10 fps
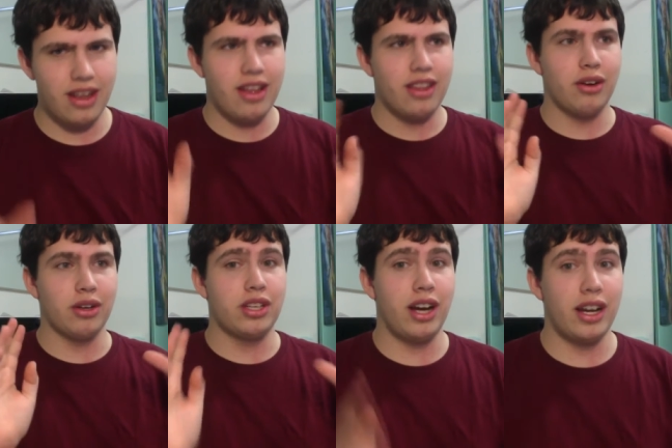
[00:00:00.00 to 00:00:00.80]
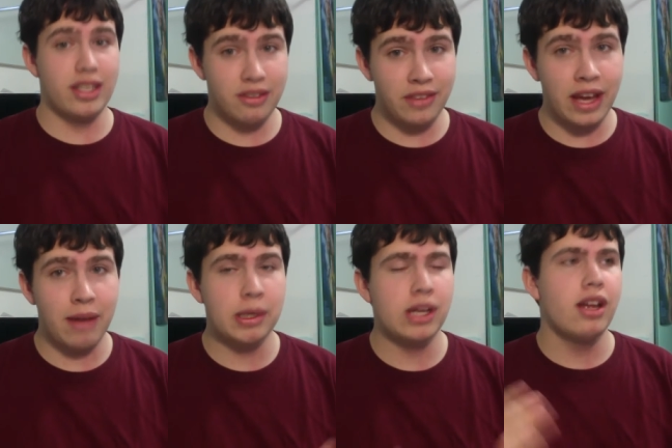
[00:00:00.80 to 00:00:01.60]
There are tons of
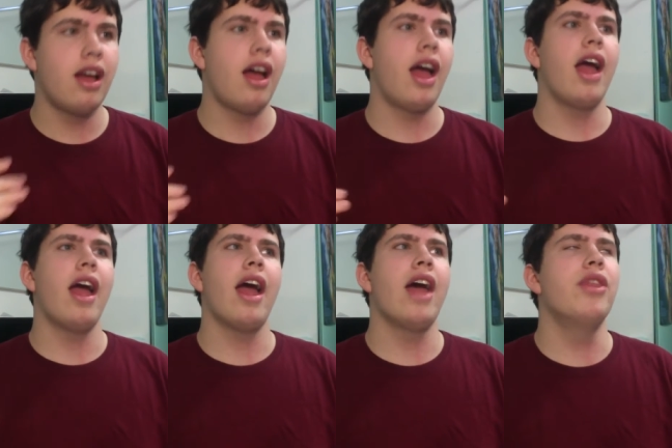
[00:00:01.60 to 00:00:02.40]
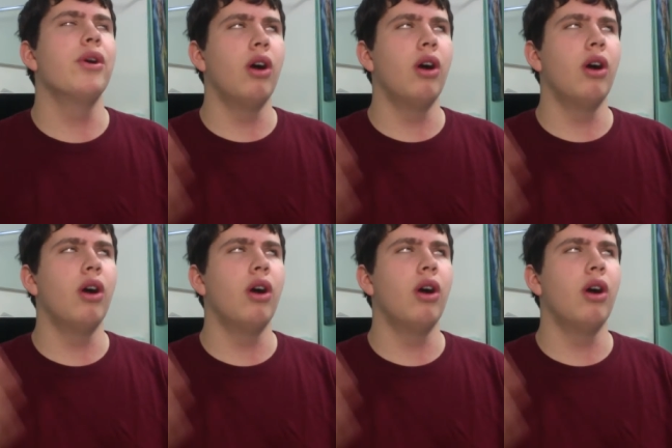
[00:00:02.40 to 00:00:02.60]
them, and they're